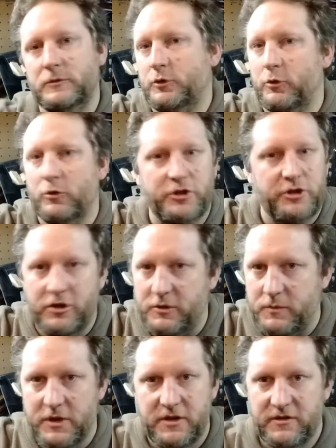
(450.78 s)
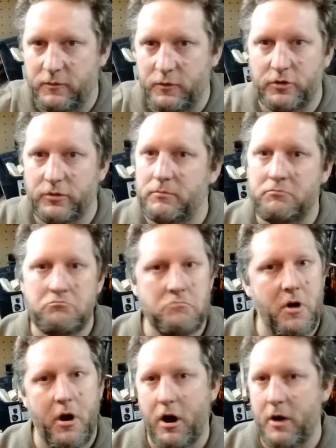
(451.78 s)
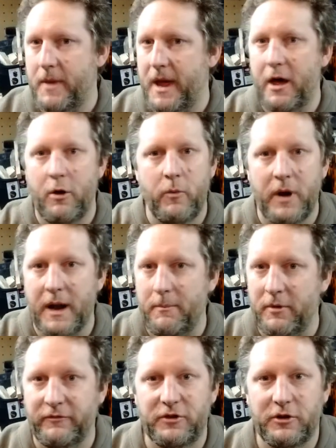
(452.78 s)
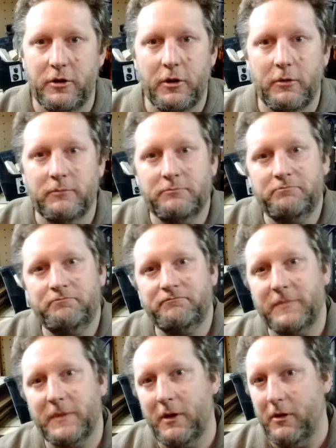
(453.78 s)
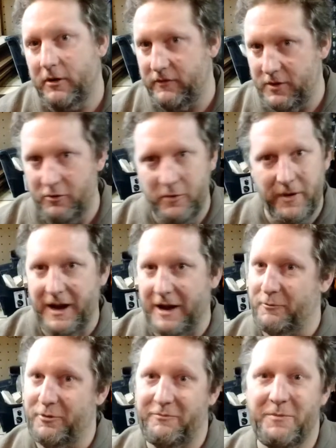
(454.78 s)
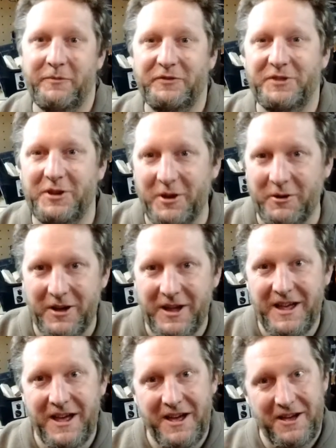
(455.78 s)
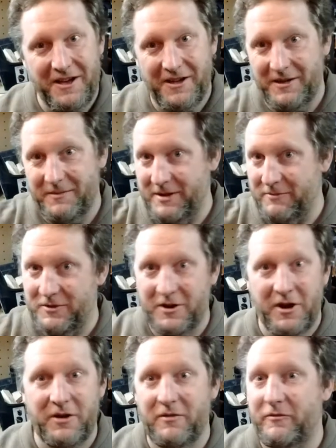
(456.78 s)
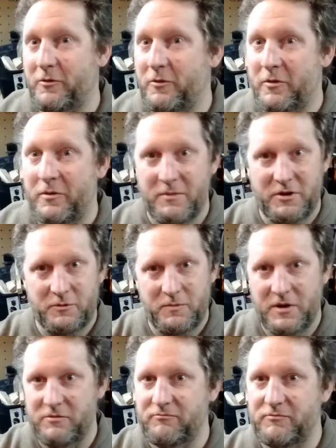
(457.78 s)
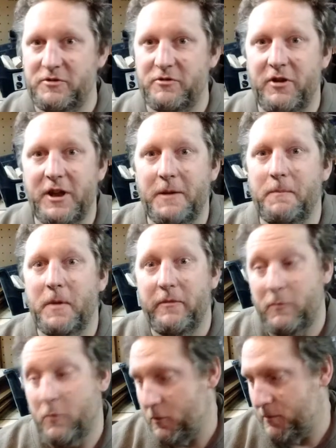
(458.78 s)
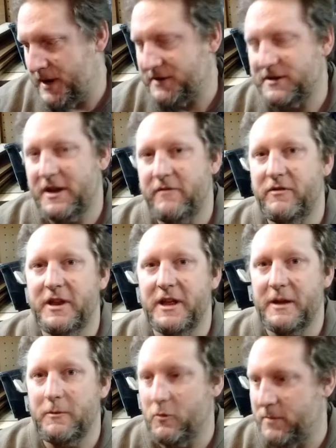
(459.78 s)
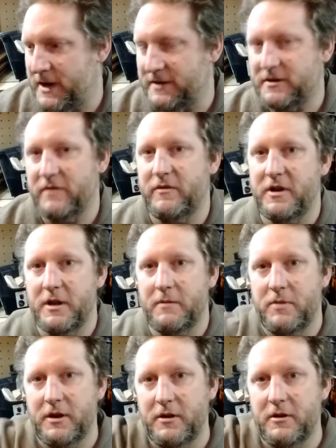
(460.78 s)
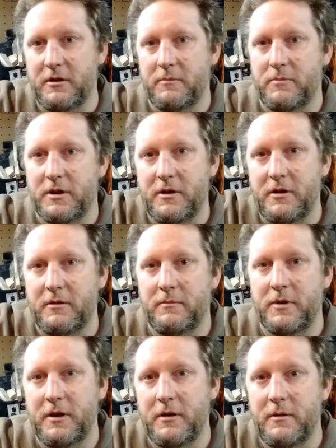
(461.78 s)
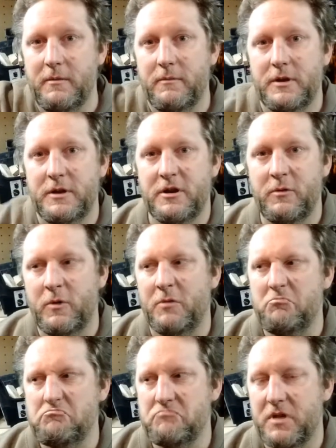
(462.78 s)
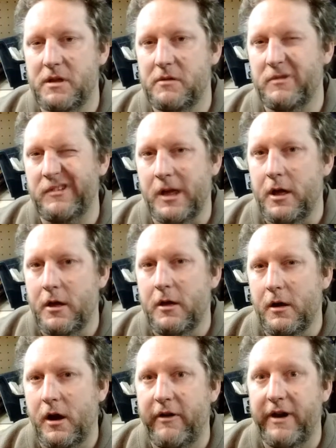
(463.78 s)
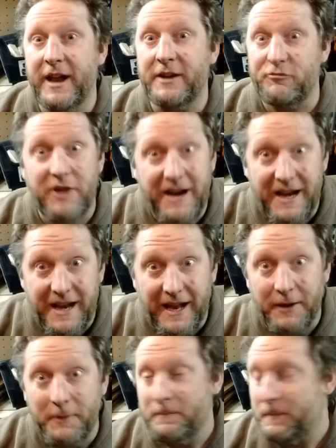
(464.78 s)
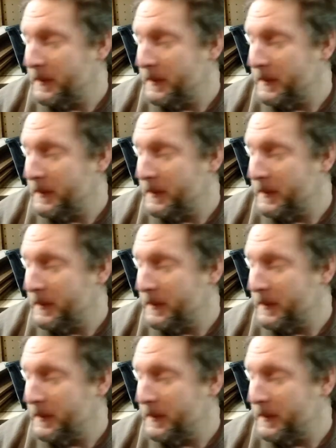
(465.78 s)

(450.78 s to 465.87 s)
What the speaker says: door-sized piece of wood I met up with that months ago. I've known about that wood months ago. It was cut into four, it's been drying. I walked past it every day, picked it up. Do you know what? Alright, that's ready now.